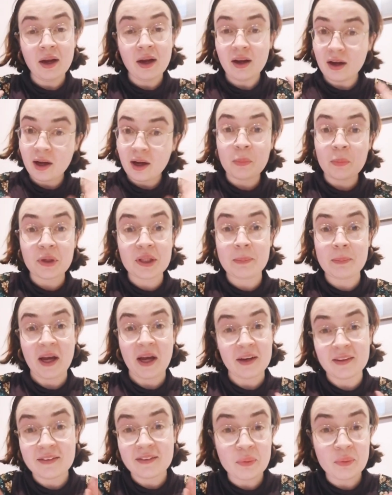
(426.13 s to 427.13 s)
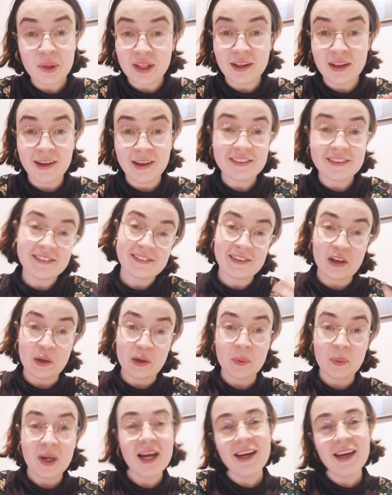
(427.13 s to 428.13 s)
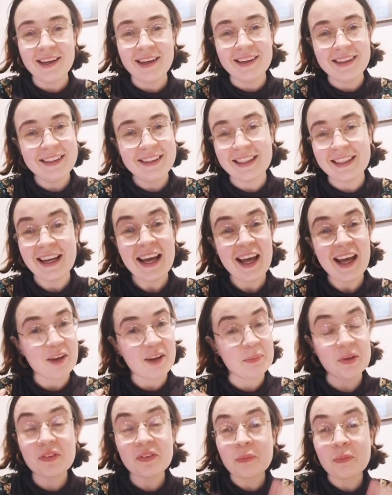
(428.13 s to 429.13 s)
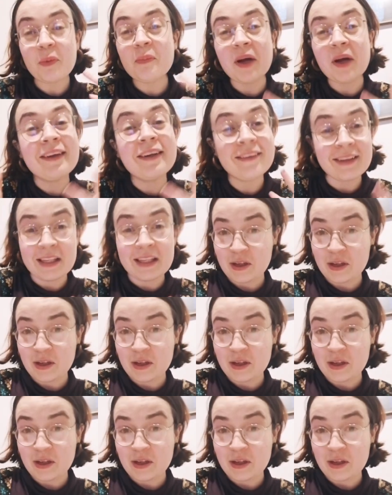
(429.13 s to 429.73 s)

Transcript: I'm really bad at doing that, so I'm just reminding